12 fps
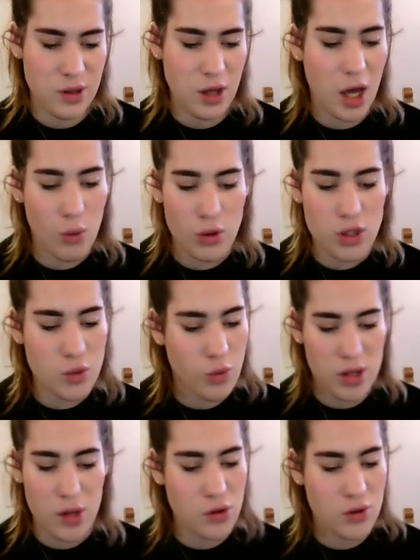I wonder
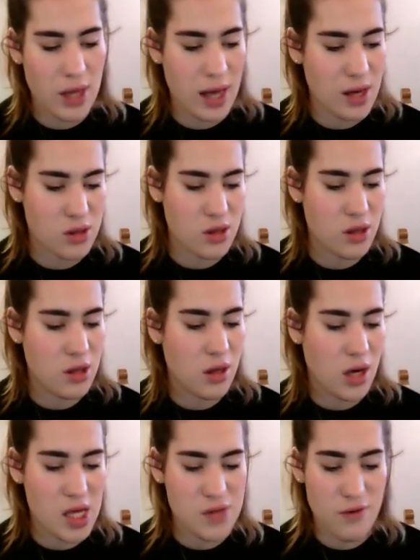what they'll do next.
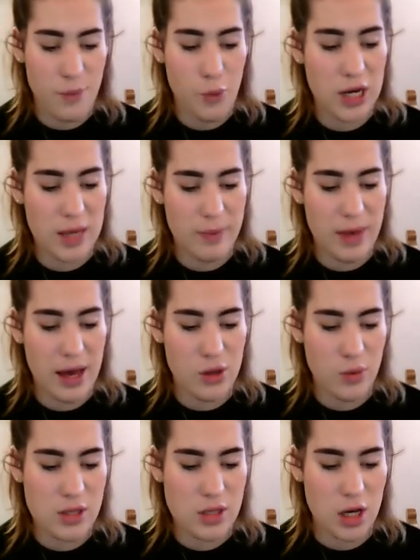As for pulling me out the
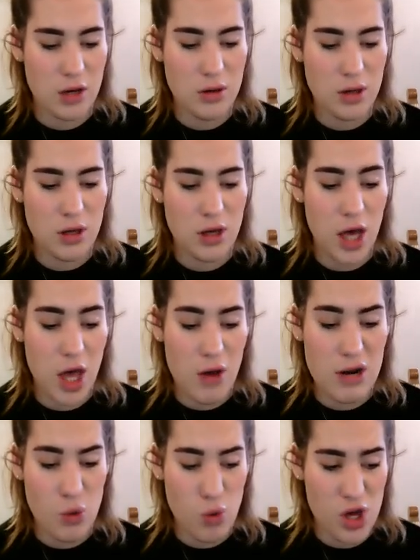window, I
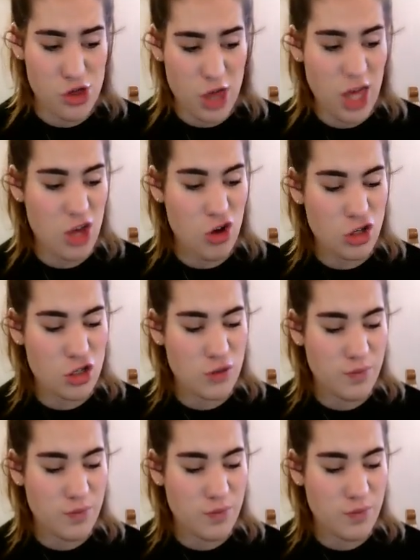only wish they could.